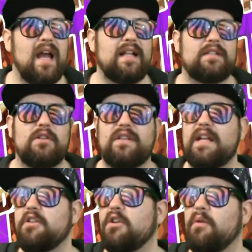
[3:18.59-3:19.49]
And so
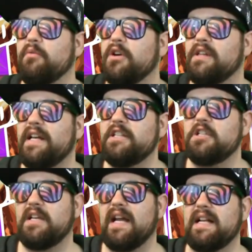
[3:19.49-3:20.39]
then, you know, Brooklyn,
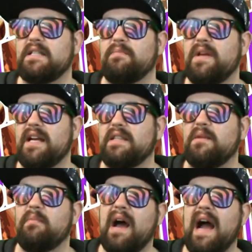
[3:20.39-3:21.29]
she got to pick
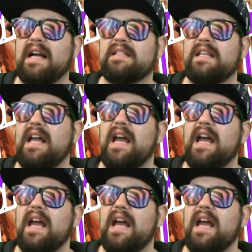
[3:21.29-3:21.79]
the box.